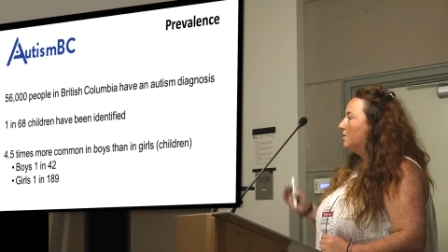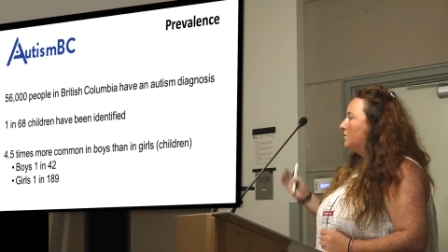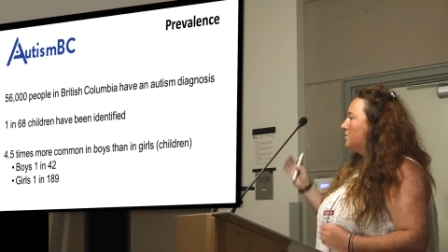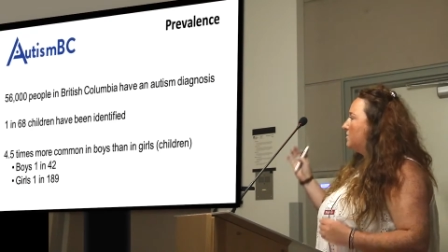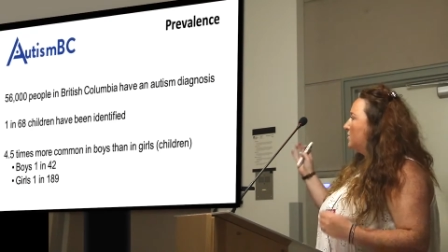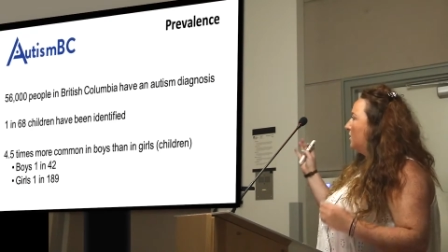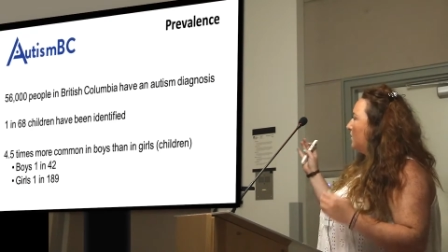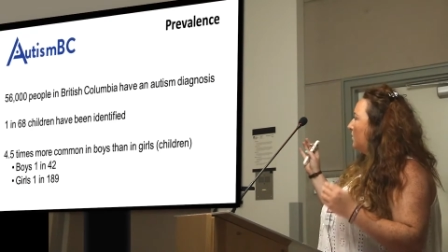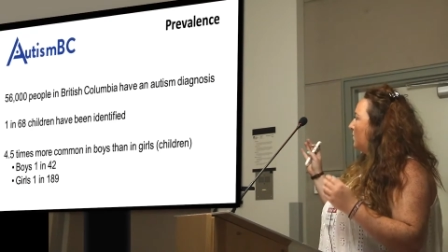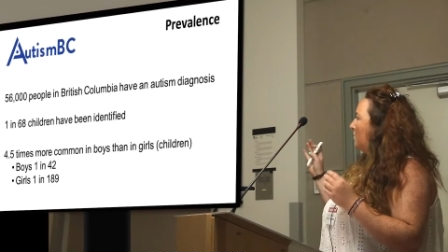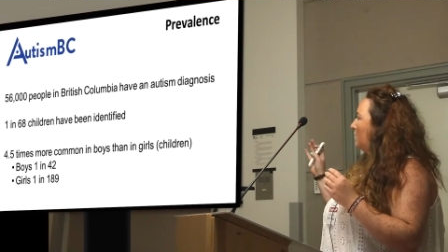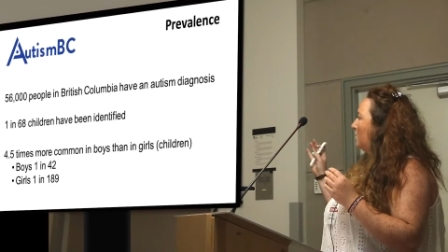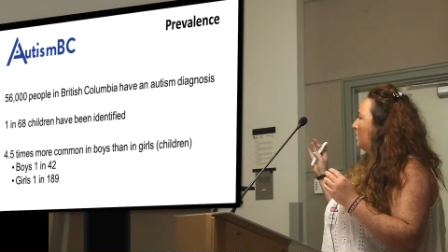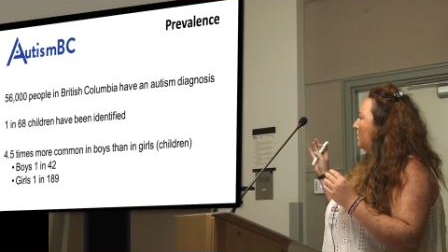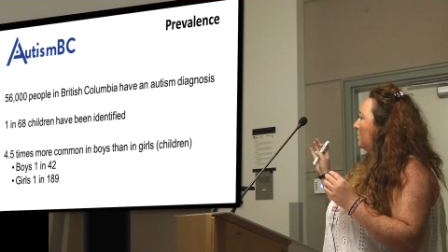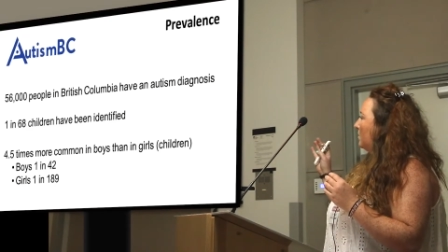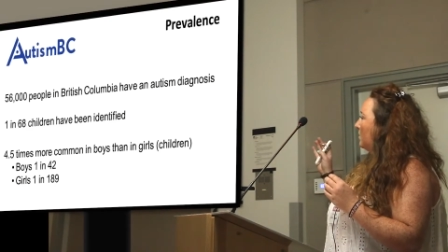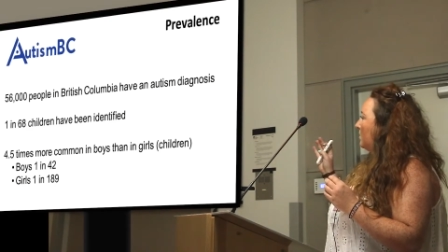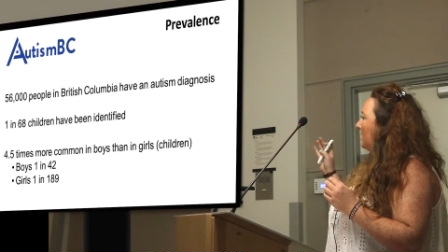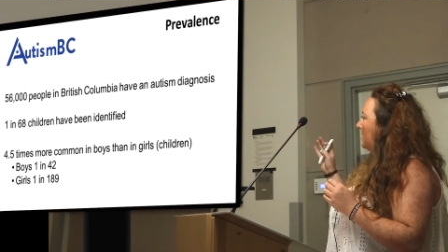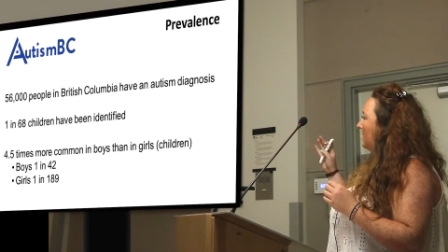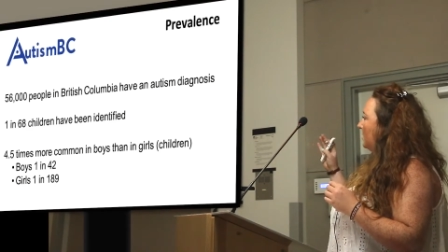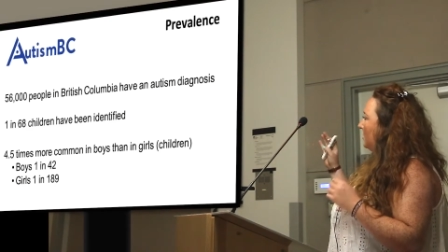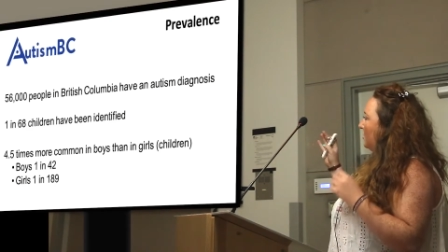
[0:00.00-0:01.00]
So
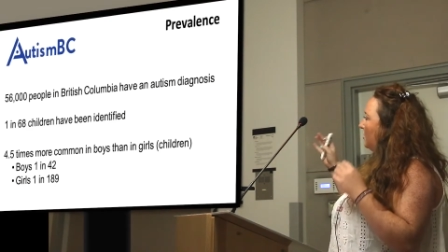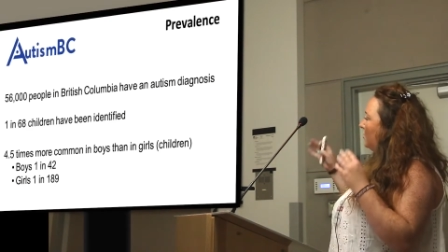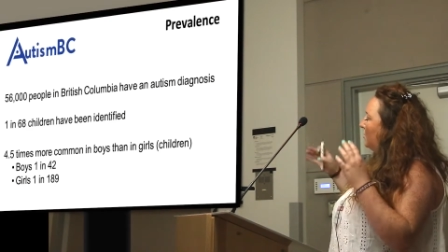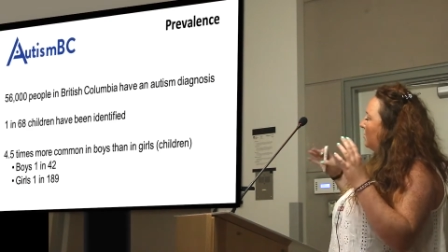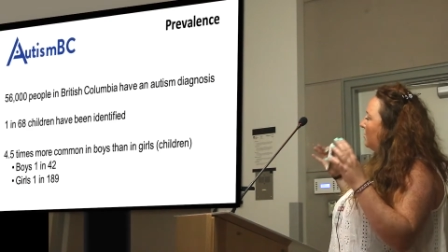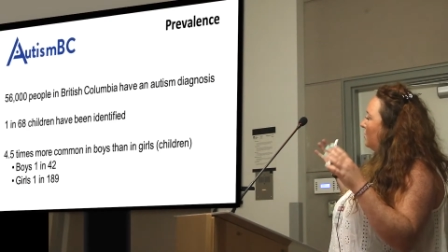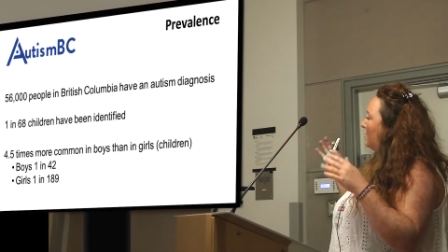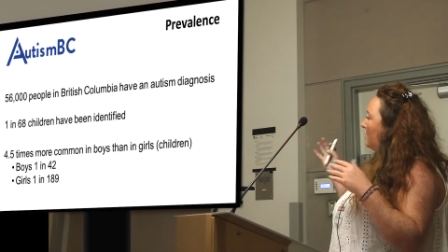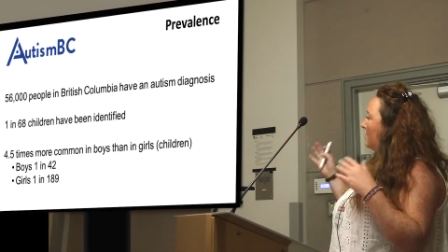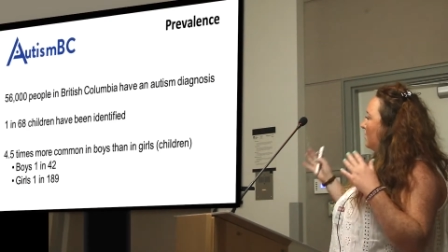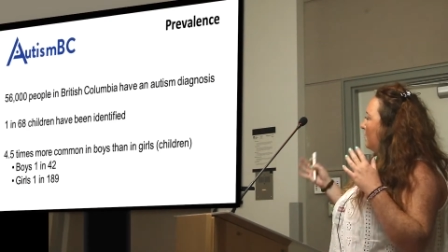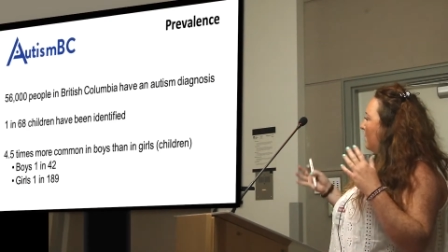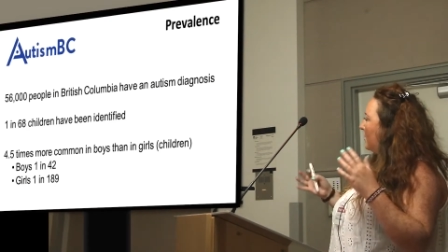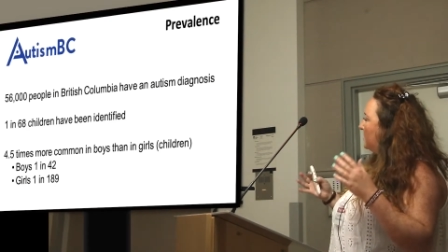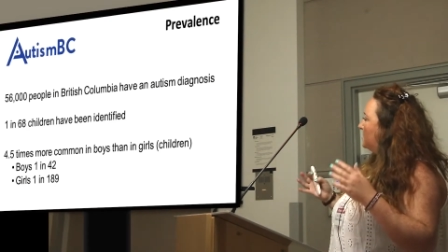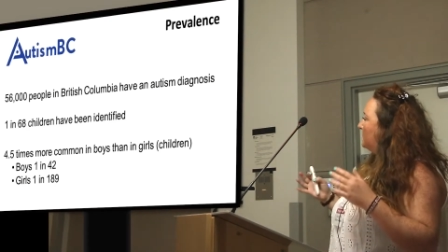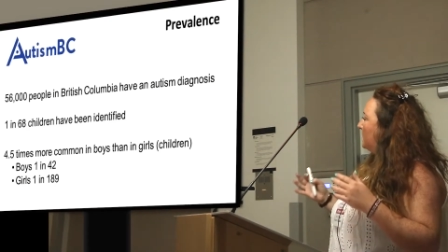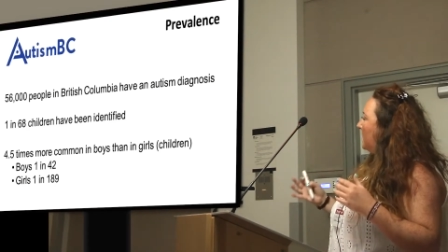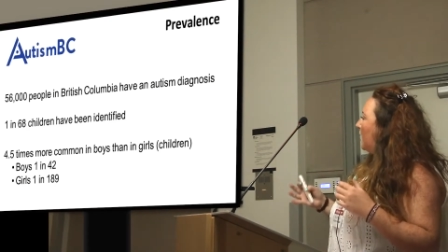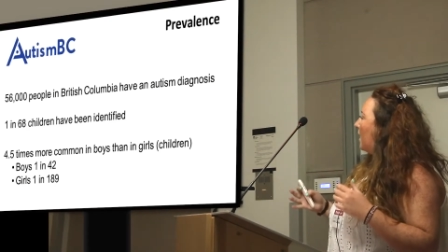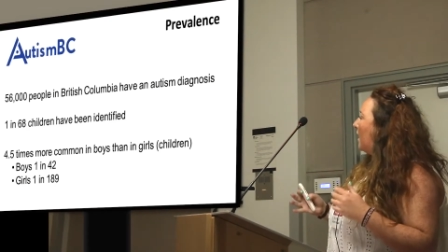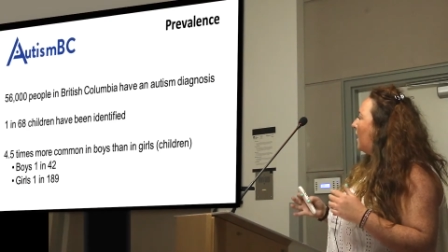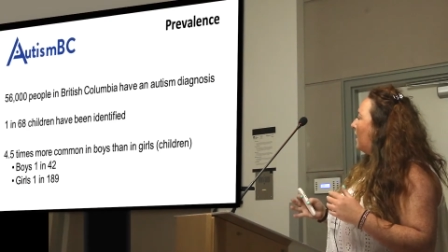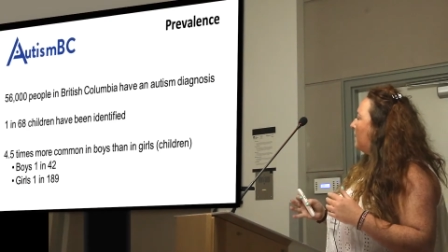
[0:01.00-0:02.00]
you don't know the mass
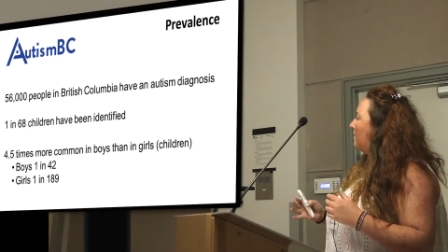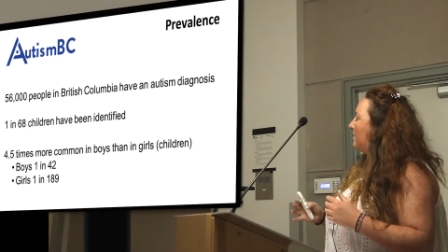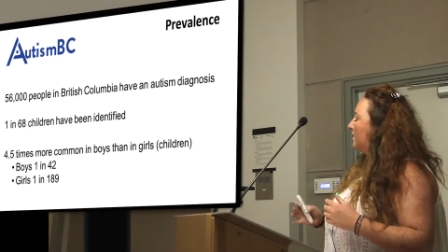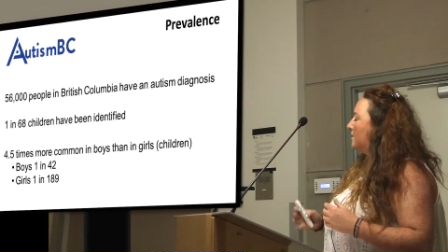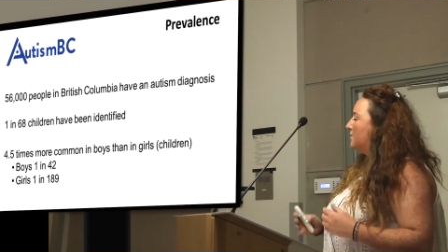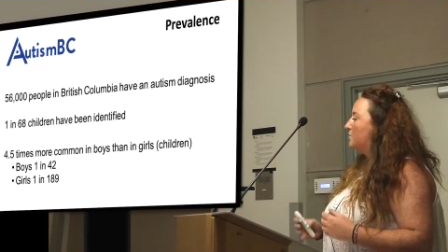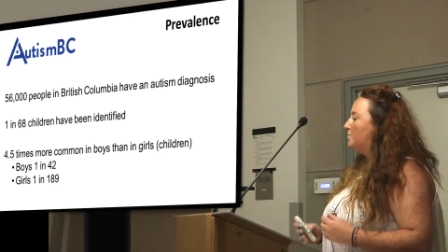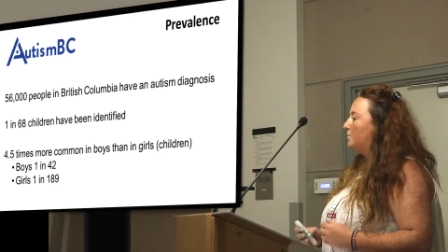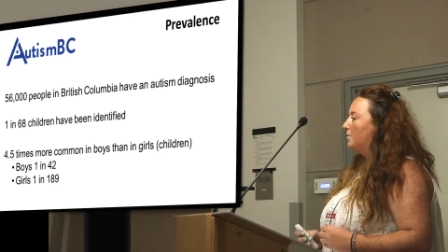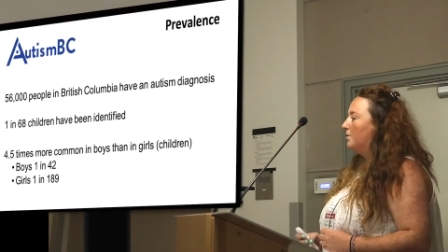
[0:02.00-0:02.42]
behind this,